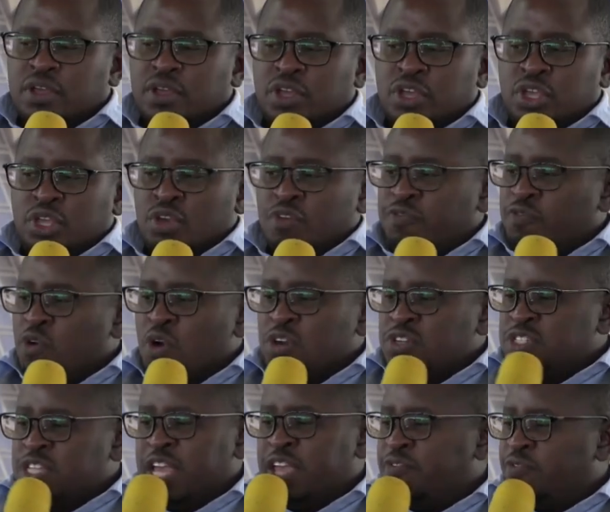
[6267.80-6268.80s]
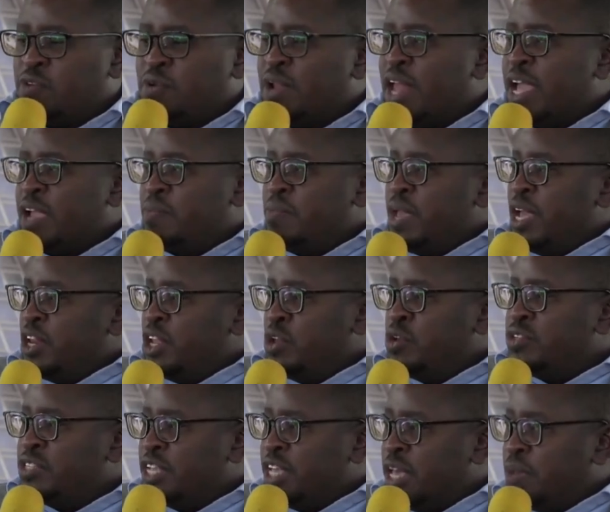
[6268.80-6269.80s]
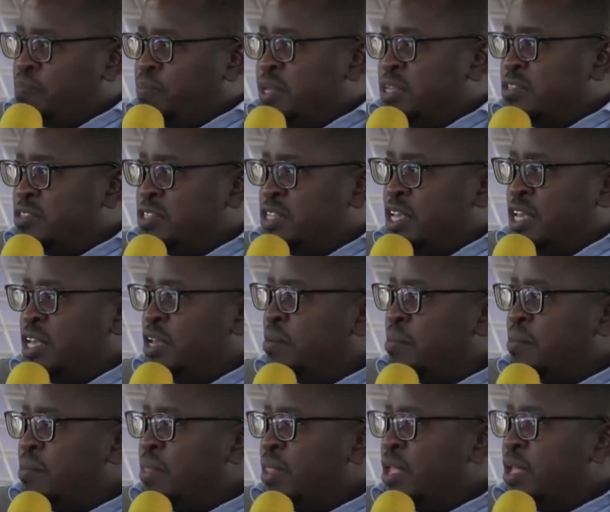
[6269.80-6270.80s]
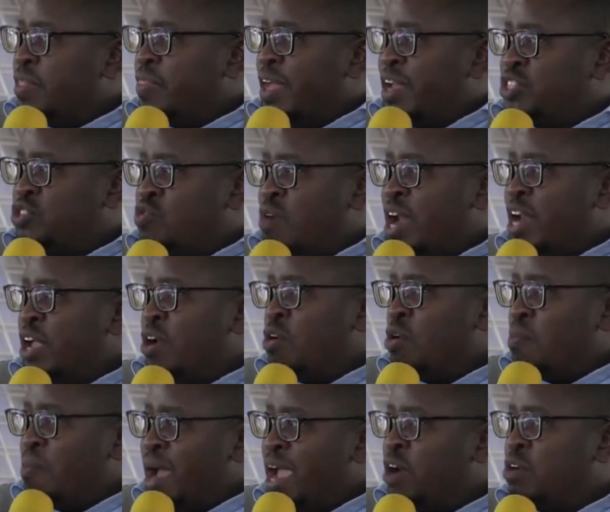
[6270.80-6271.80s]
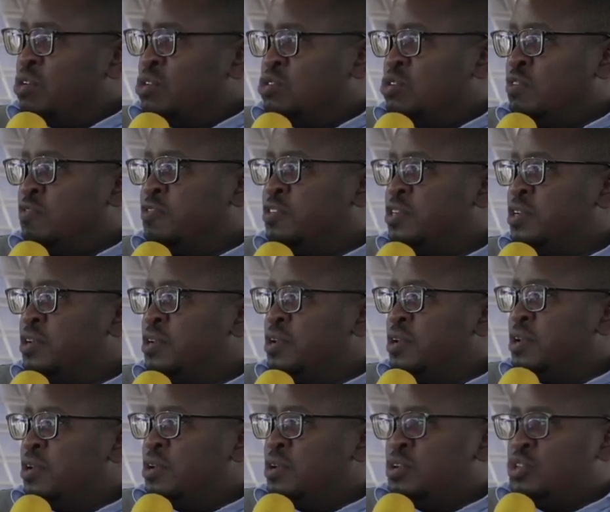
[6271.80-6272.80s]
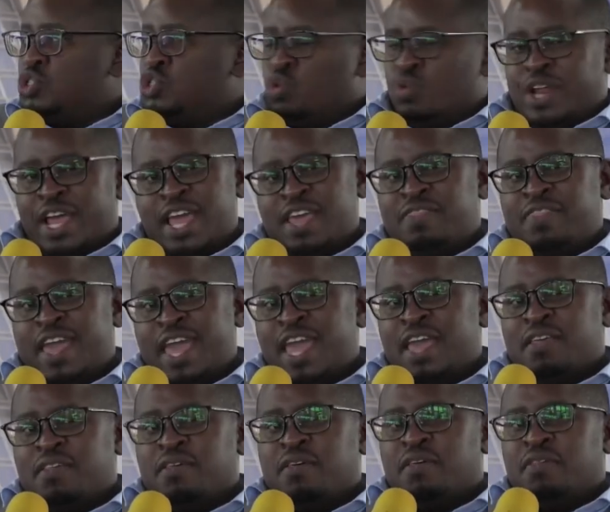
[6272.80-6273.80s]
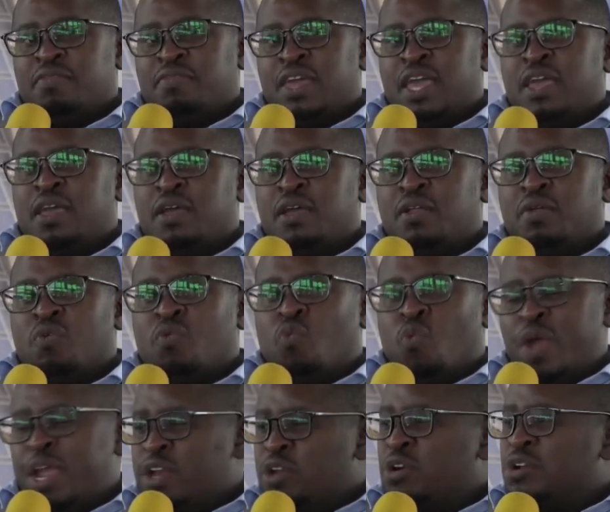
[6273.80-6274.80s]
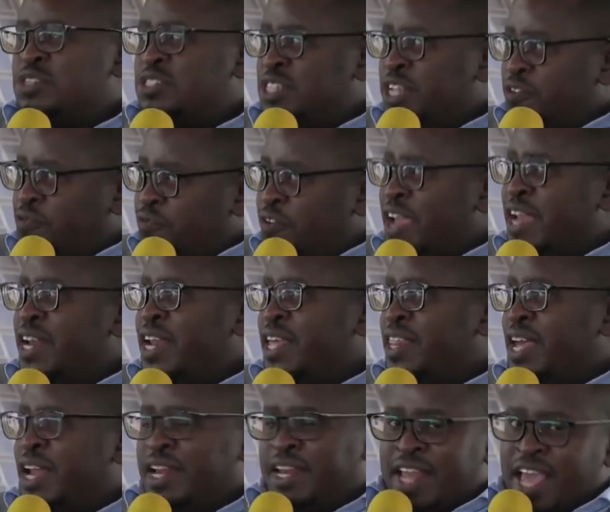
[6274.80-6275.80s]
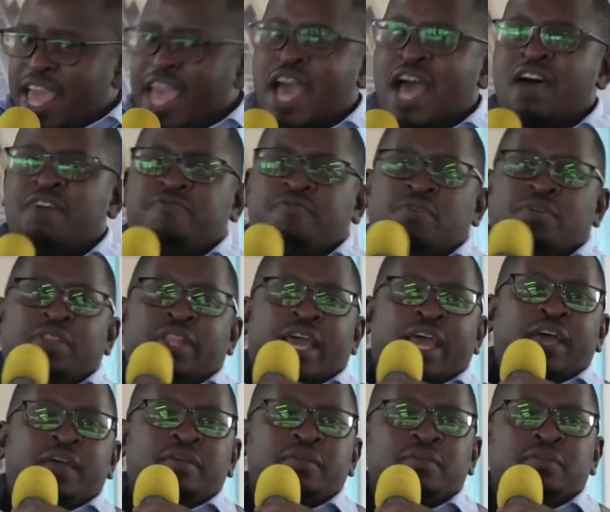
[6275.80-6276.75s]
You've got, say, if you're like me and you're using a PC that's running on Microsoft, today the Windows Defender that they have on there